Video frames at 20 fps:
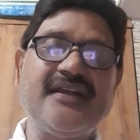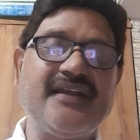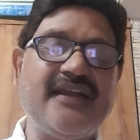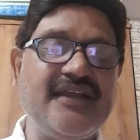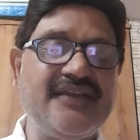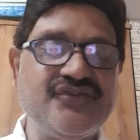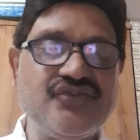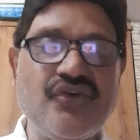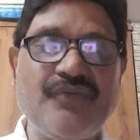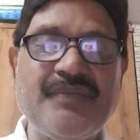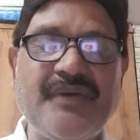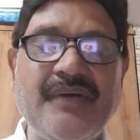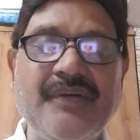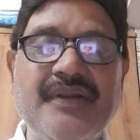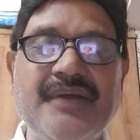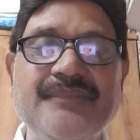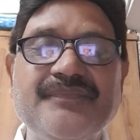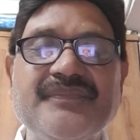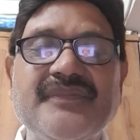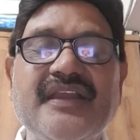has no
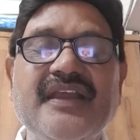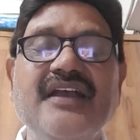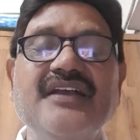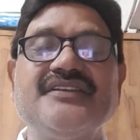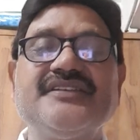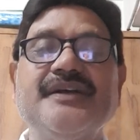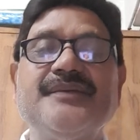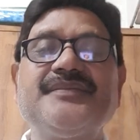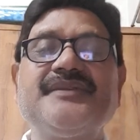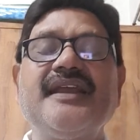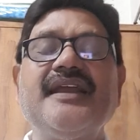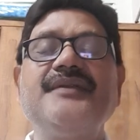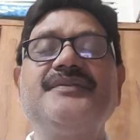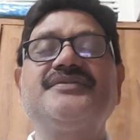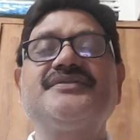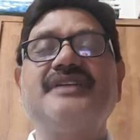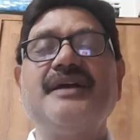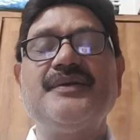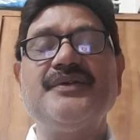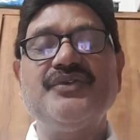problem.
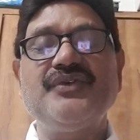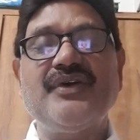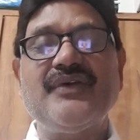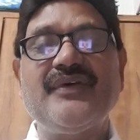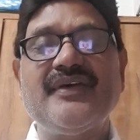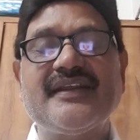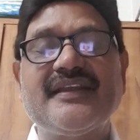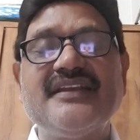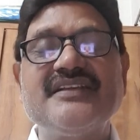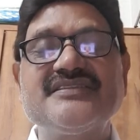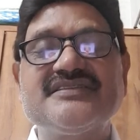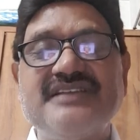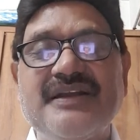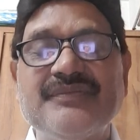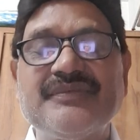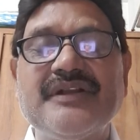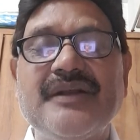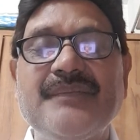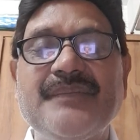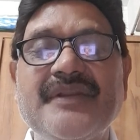Sometimes you are working in some
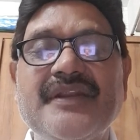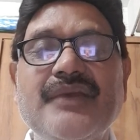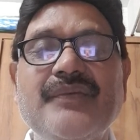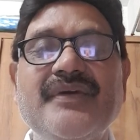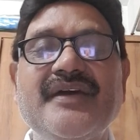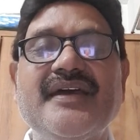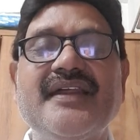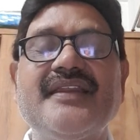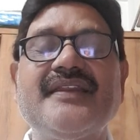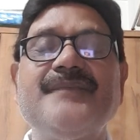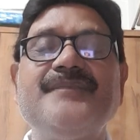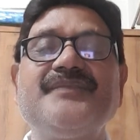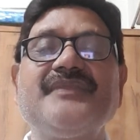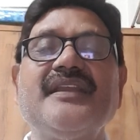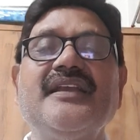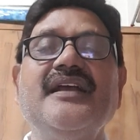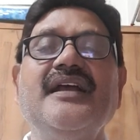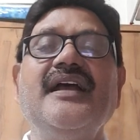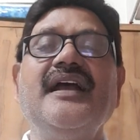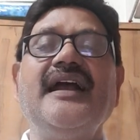company where
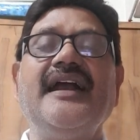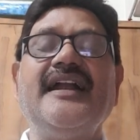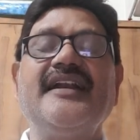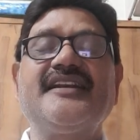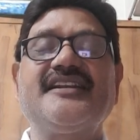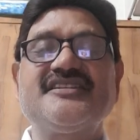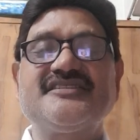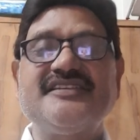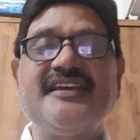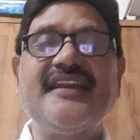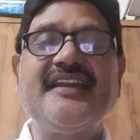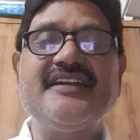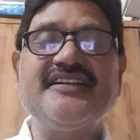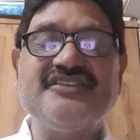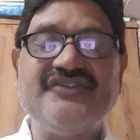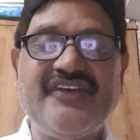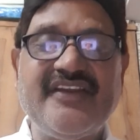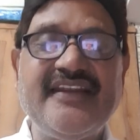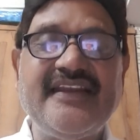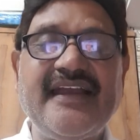attrition rate is
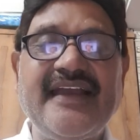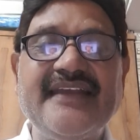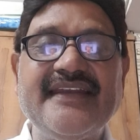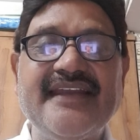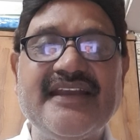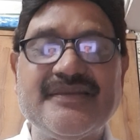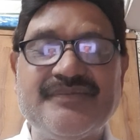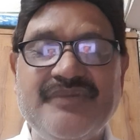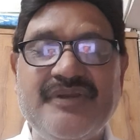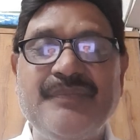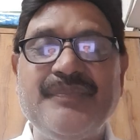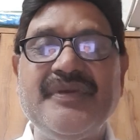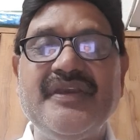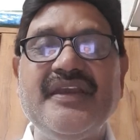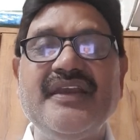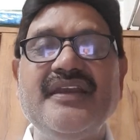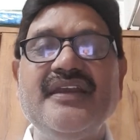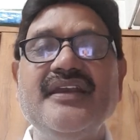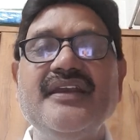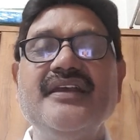very high, like
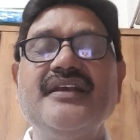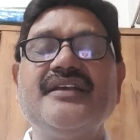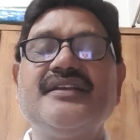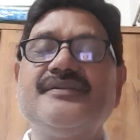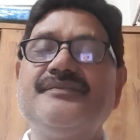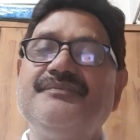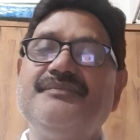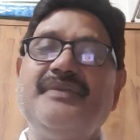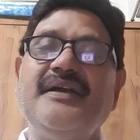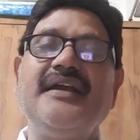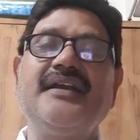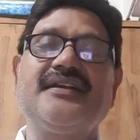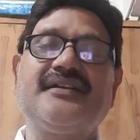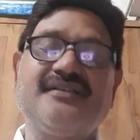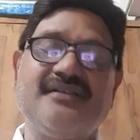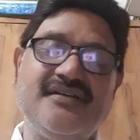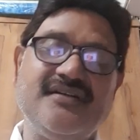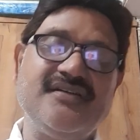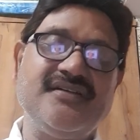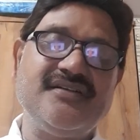BPA, bank
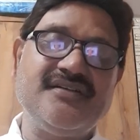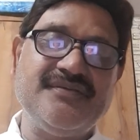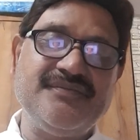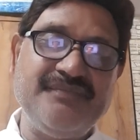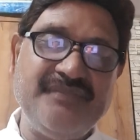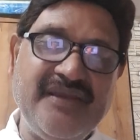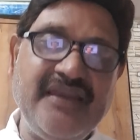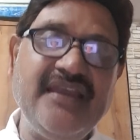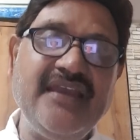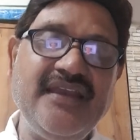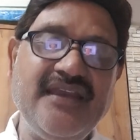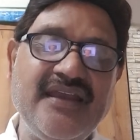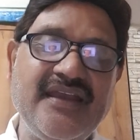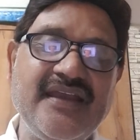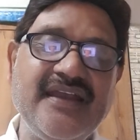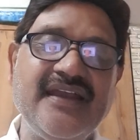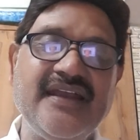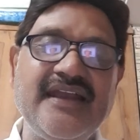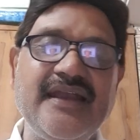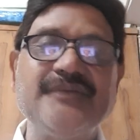may
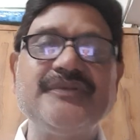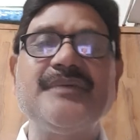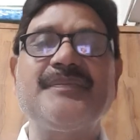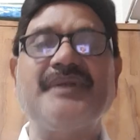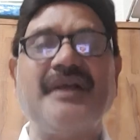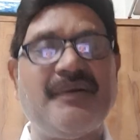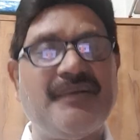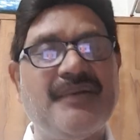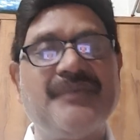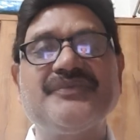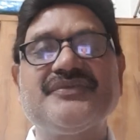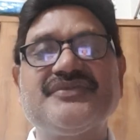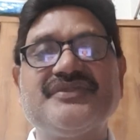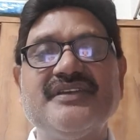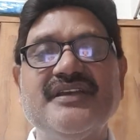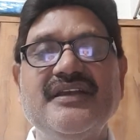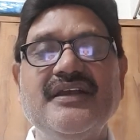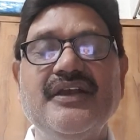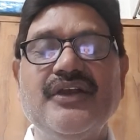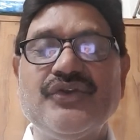have the problems
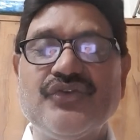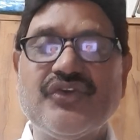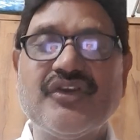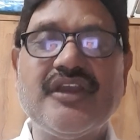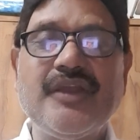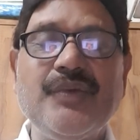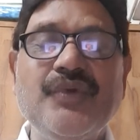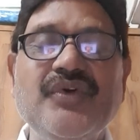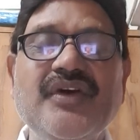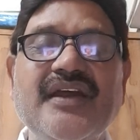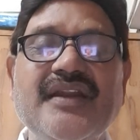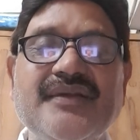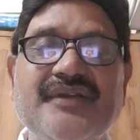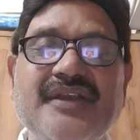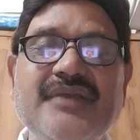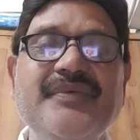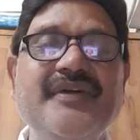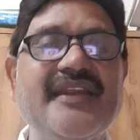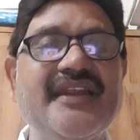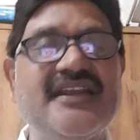to give you or
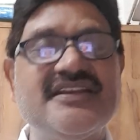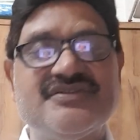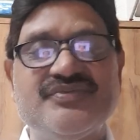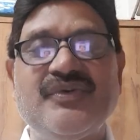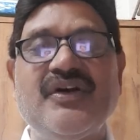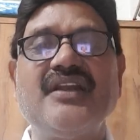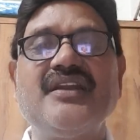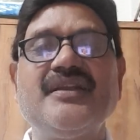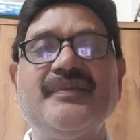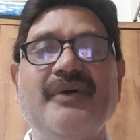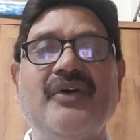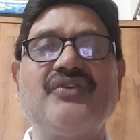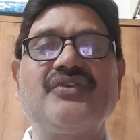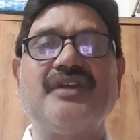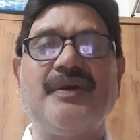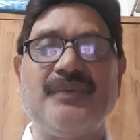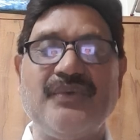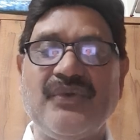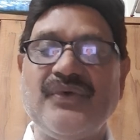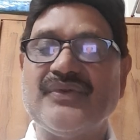give very small amount
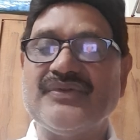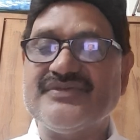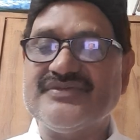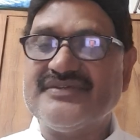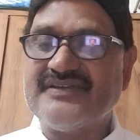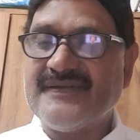of loans.